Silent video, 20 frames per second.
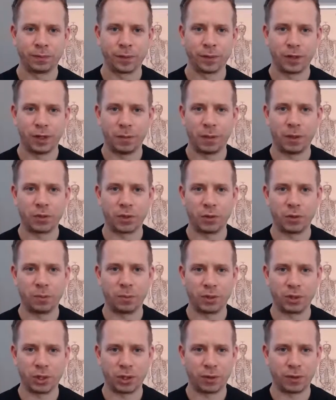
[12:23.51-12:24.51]
Emotional
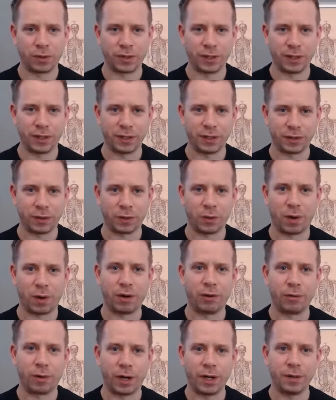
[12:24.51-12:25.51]
maturity isn't quite
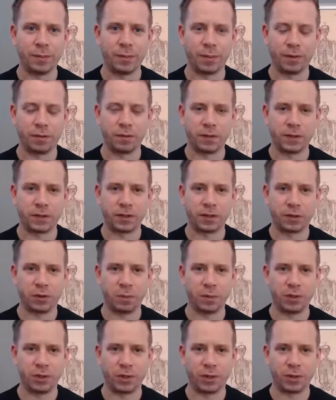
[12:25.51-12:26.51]
right, but physical
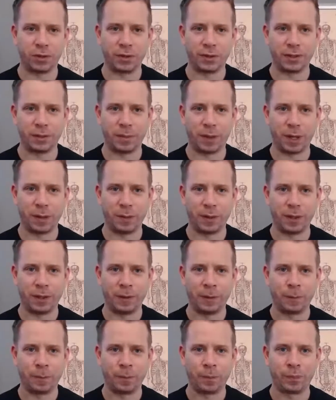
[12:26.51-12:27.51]
maturity maybe.
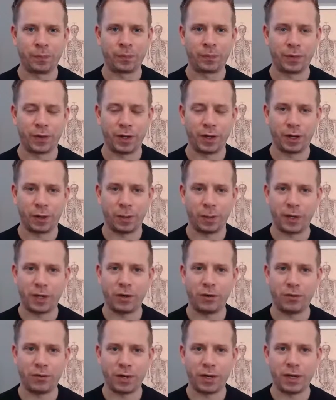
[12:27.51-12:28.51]
When you
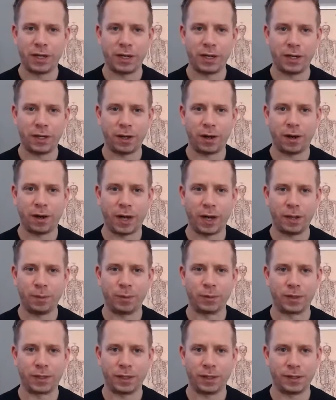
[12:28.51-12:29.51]
really are able
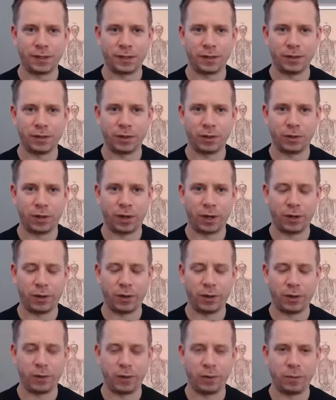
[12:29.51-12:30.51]
to listen to your
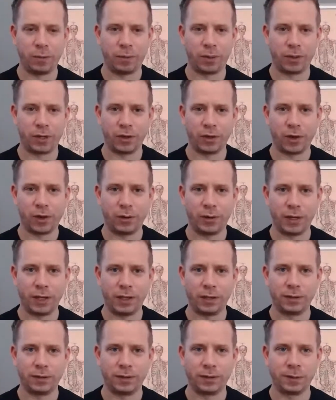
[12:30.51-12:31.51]
own body and your own
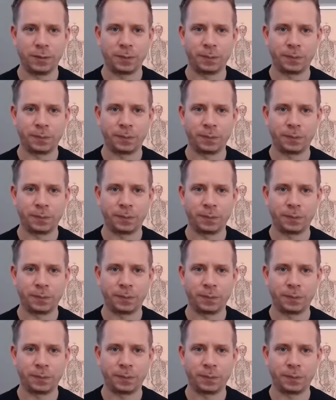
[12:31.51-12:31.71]
needs.